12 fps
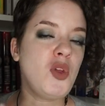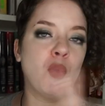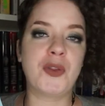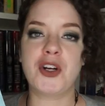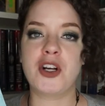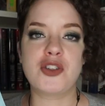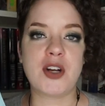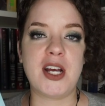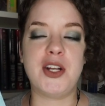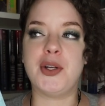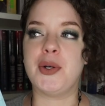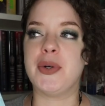what they're gonna try
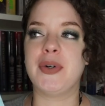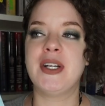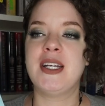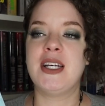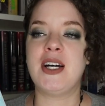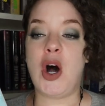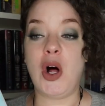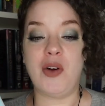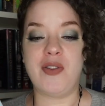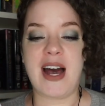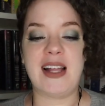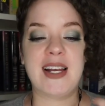to do, all
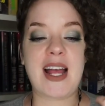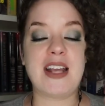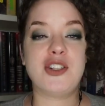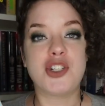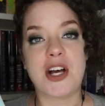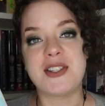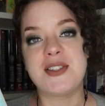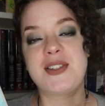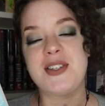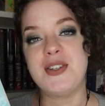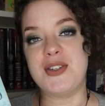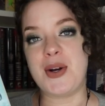of that. Like, I
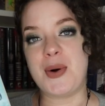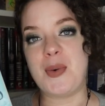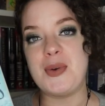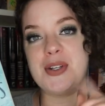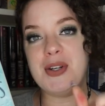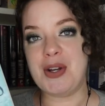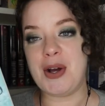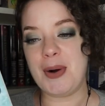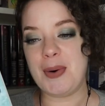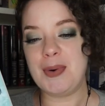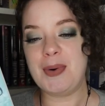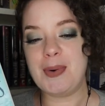just don't
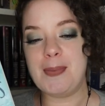know.